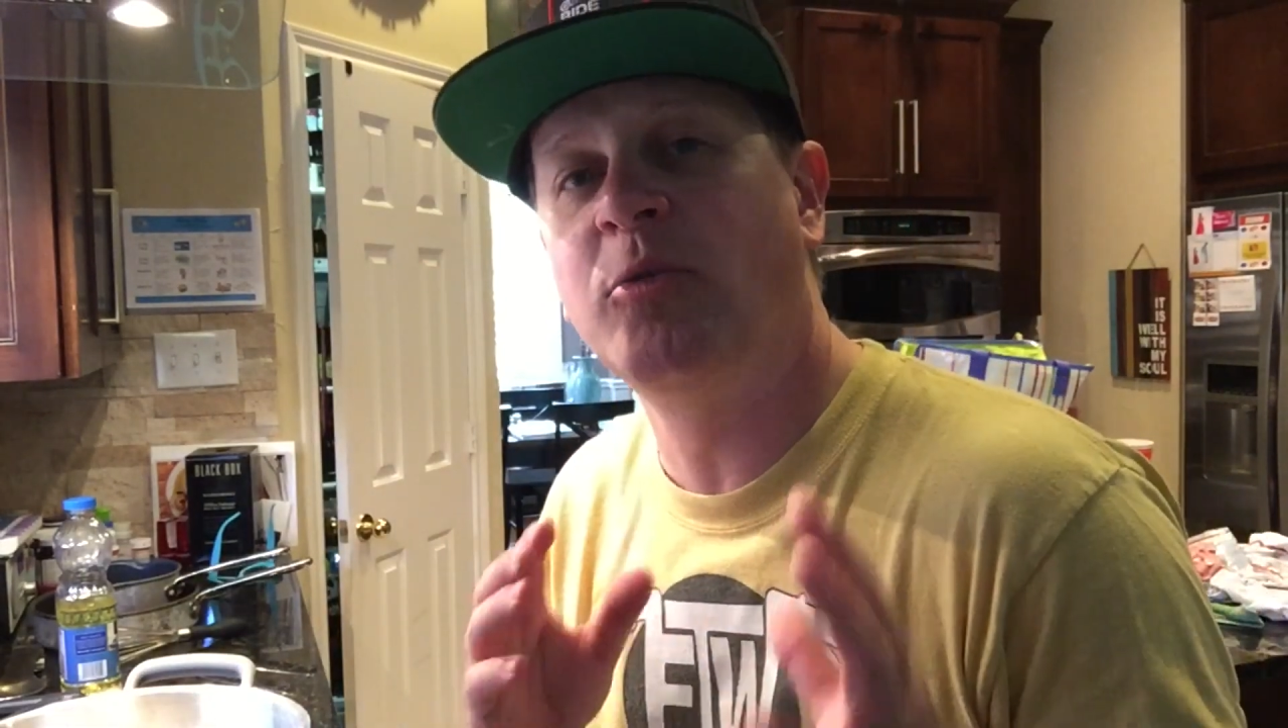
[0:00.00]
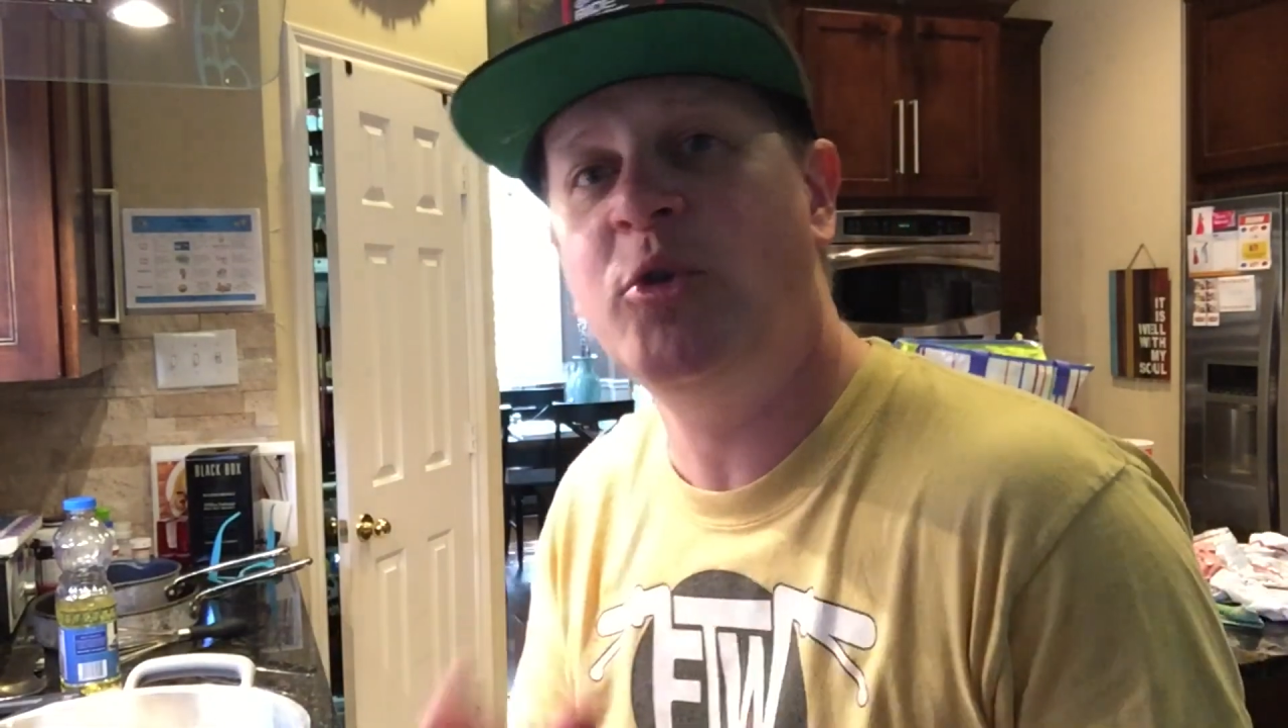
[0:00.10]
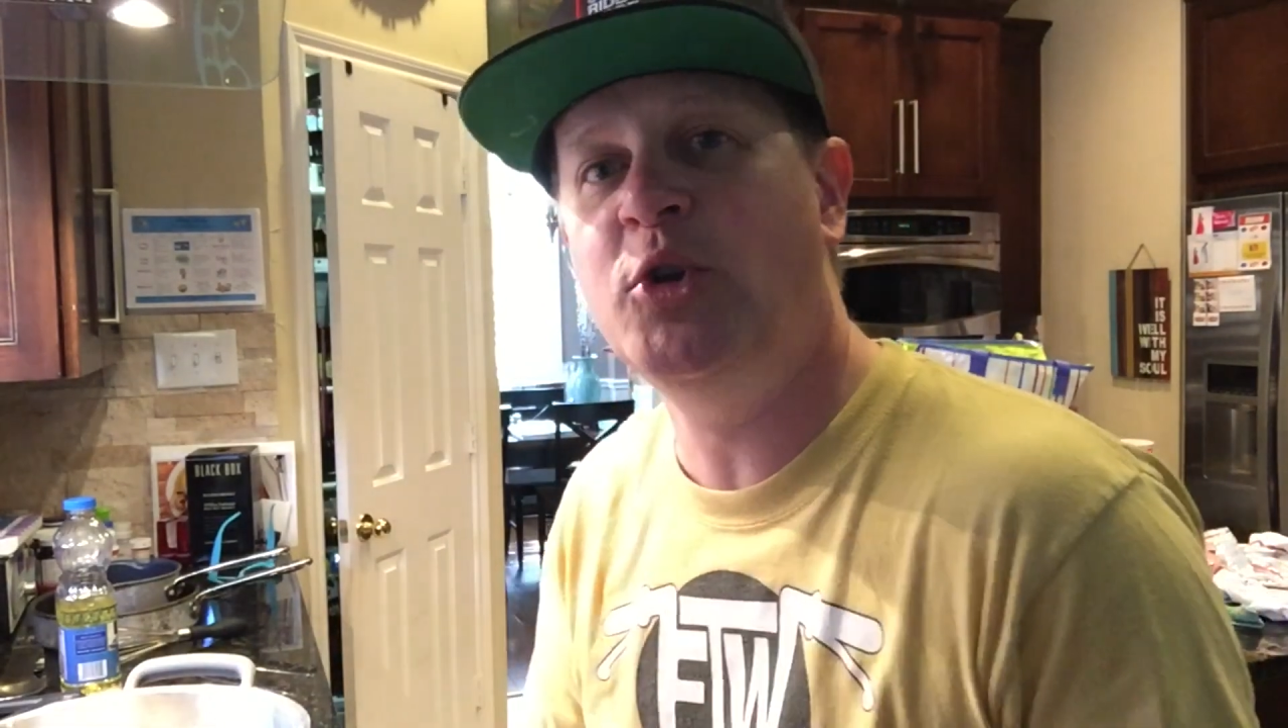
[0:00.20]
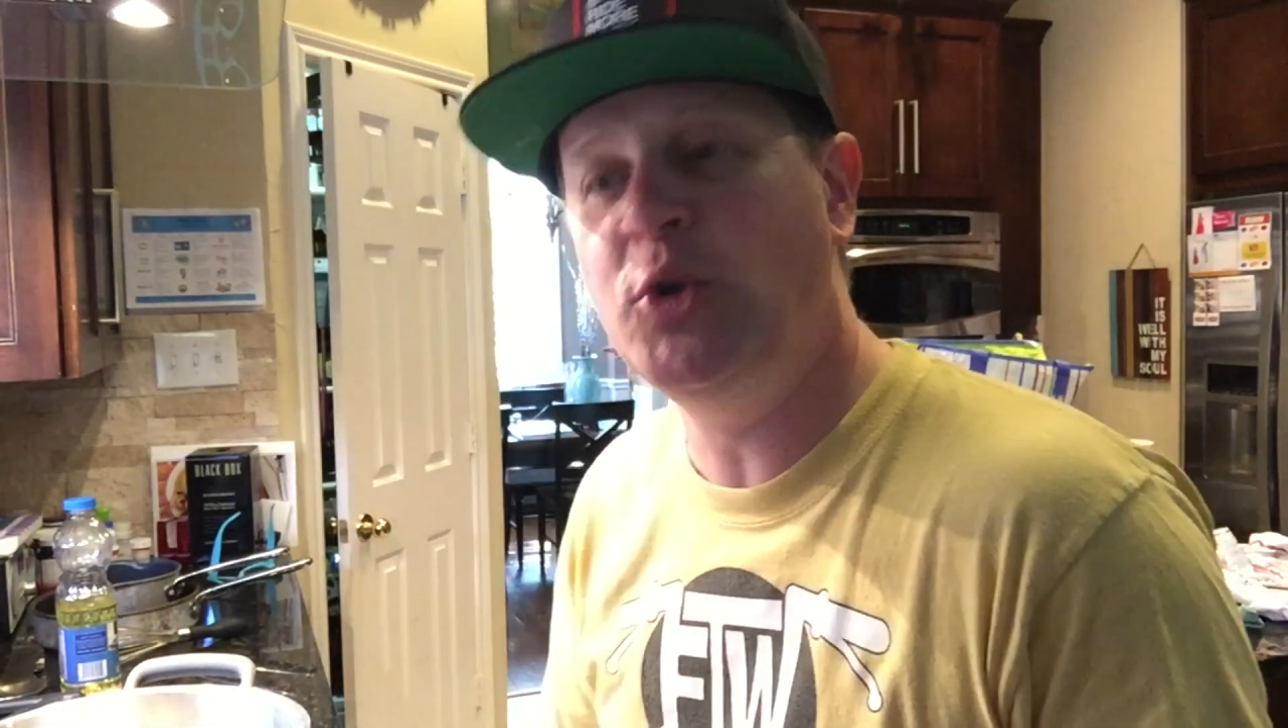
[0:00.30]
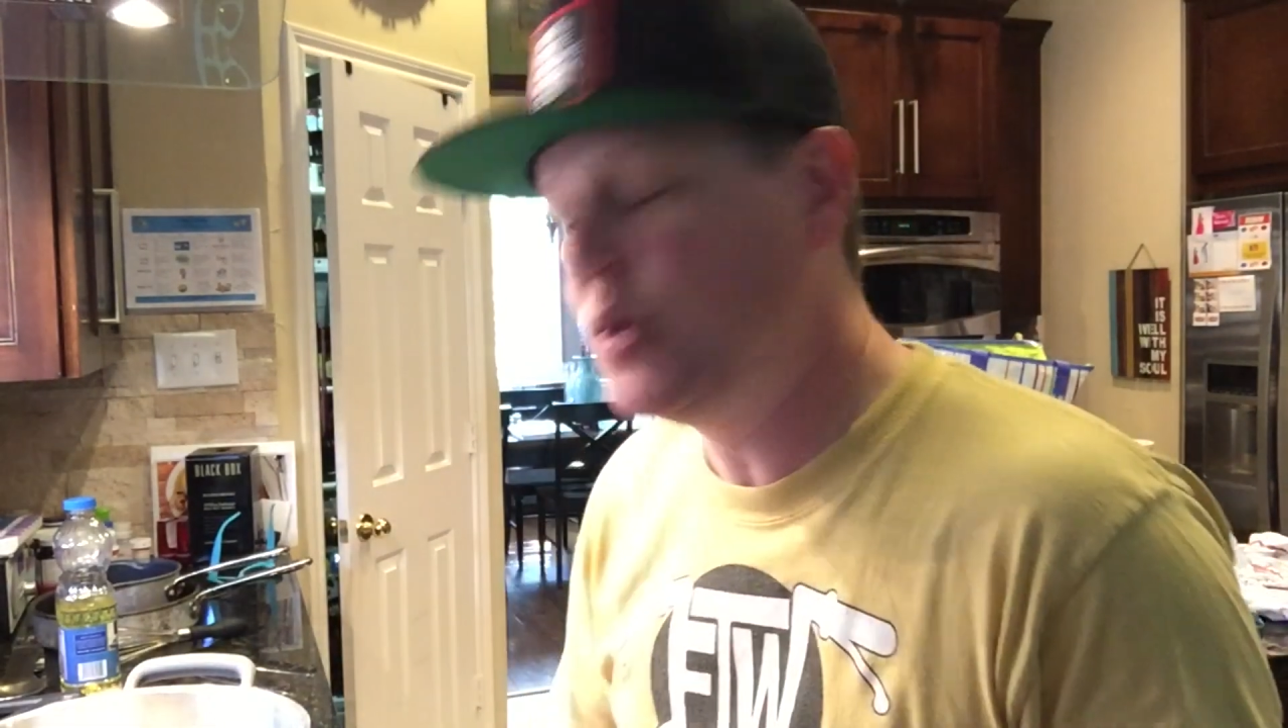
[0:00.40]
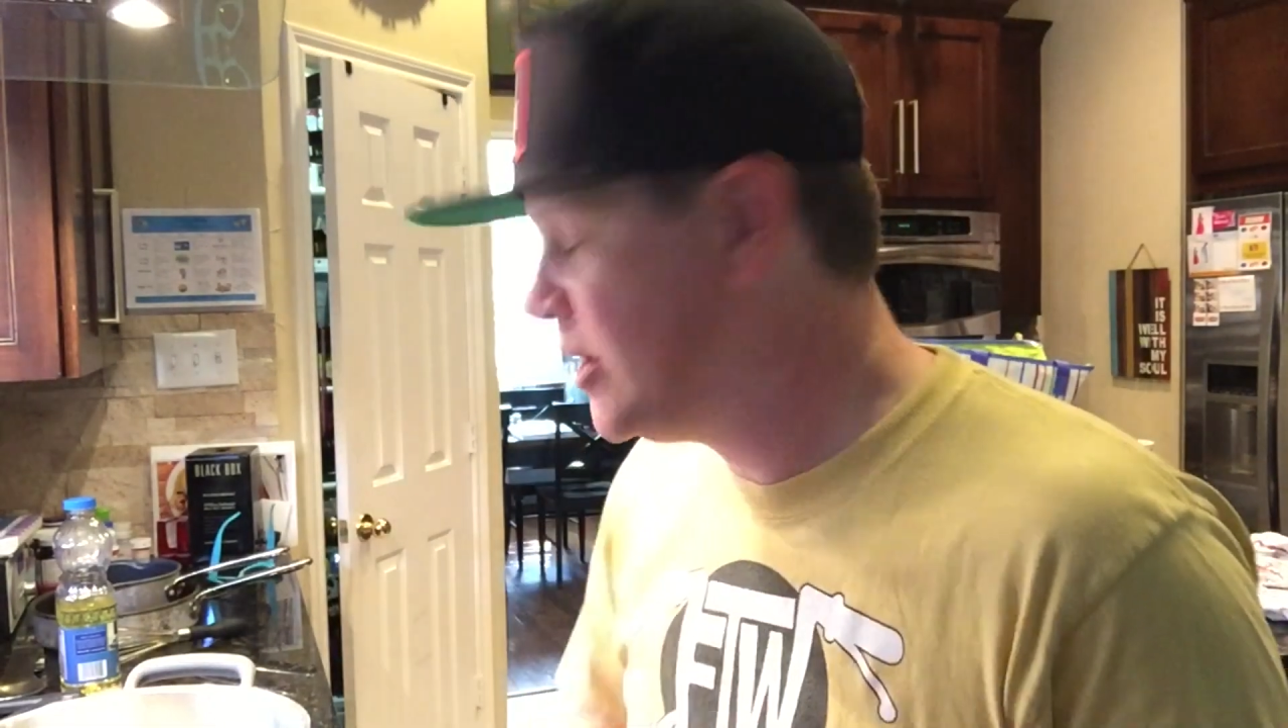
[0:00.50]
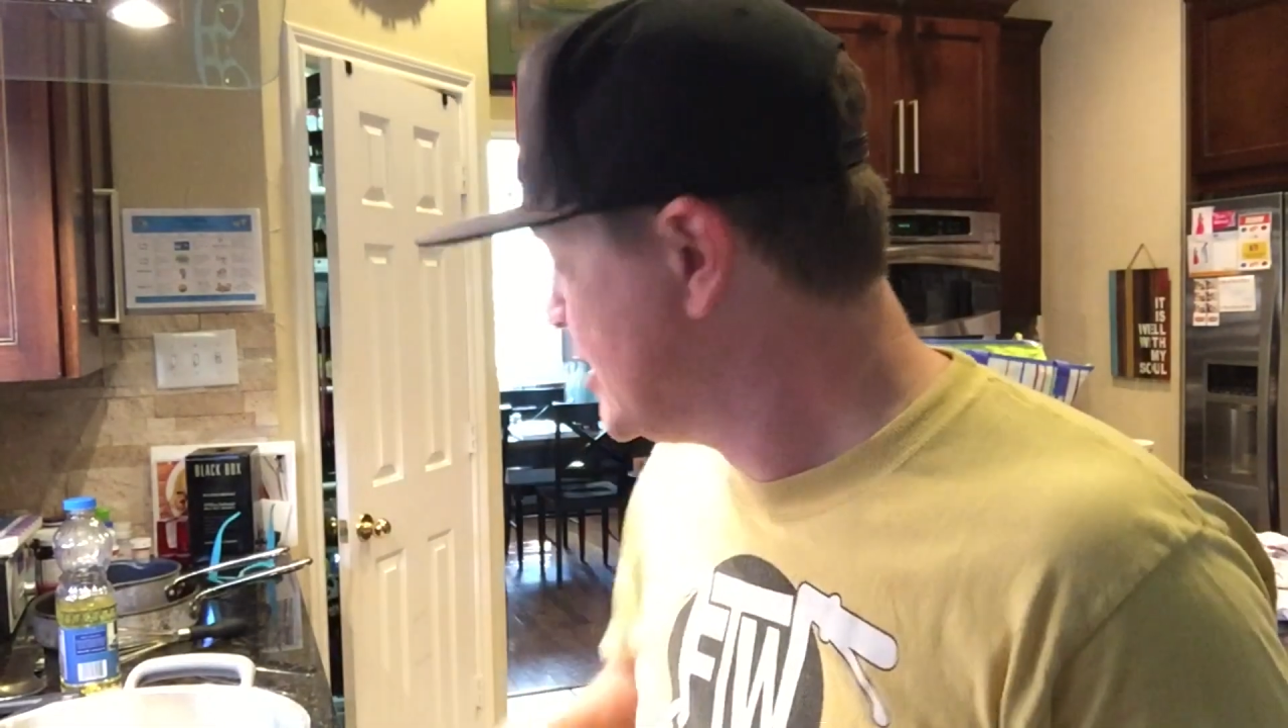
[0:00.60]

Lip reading: roux.